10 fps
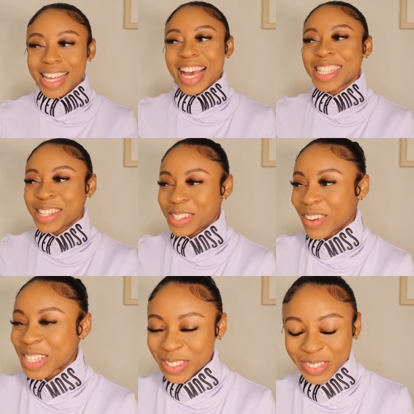the Essence
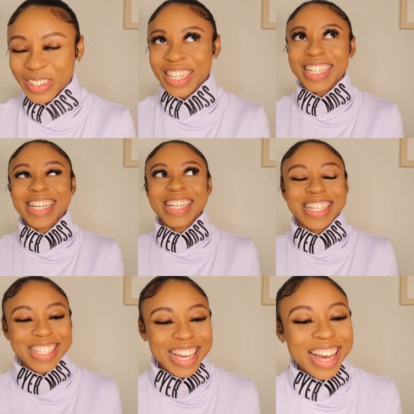Festival.
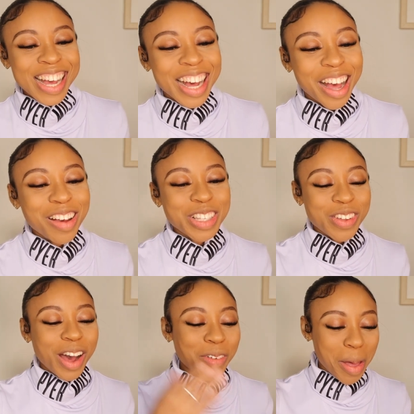Goodness. Uh,
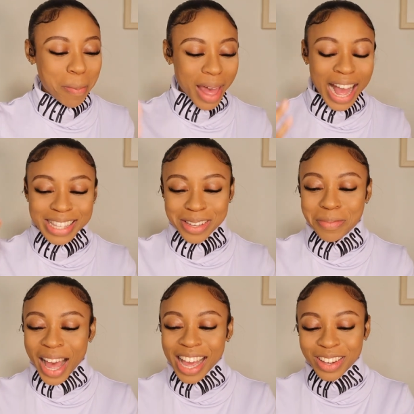so I went back to
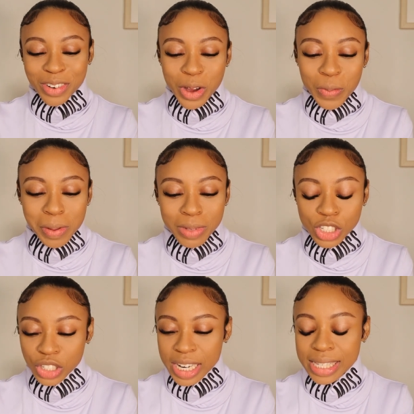back, you know, with
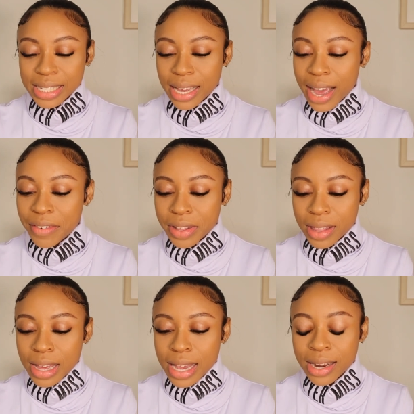Miss Traci and
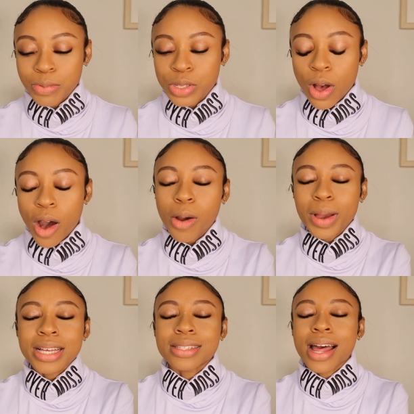everything. And it was
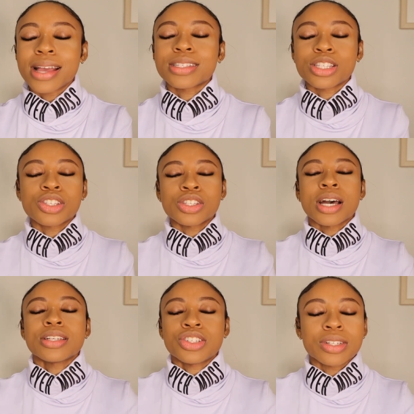always like
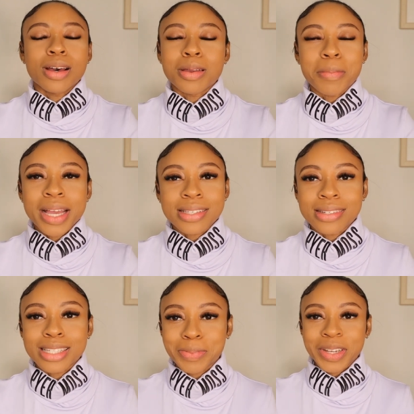such an amazing
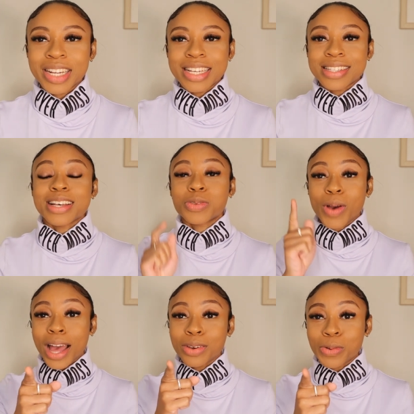experience. That's
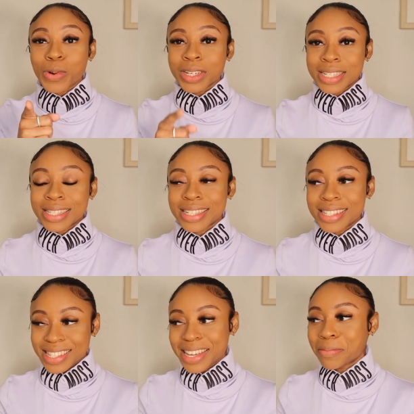why New Orleans
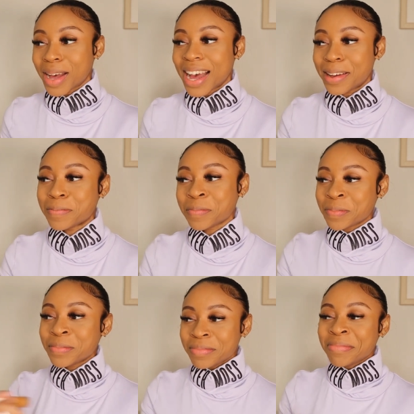is in my
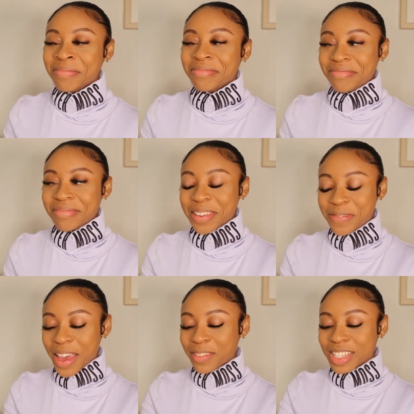
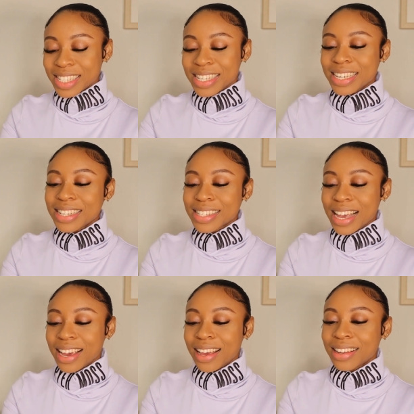favorite cities.
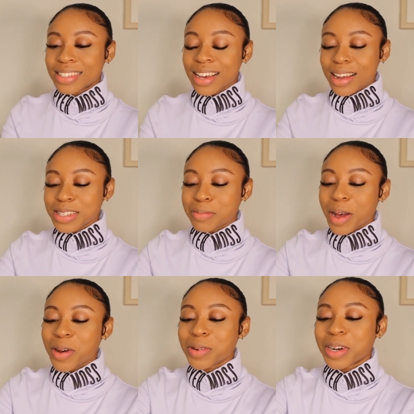And shout out to my
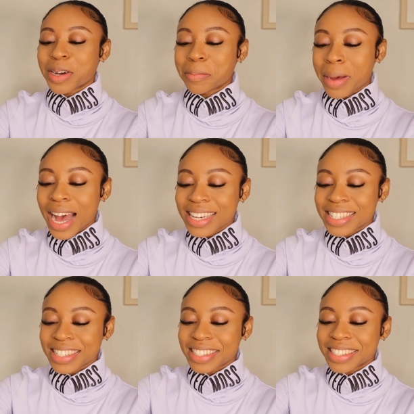homegirl,
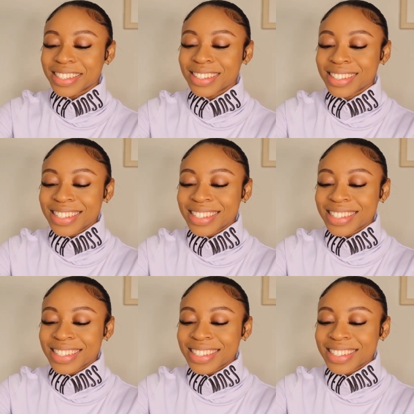Maja.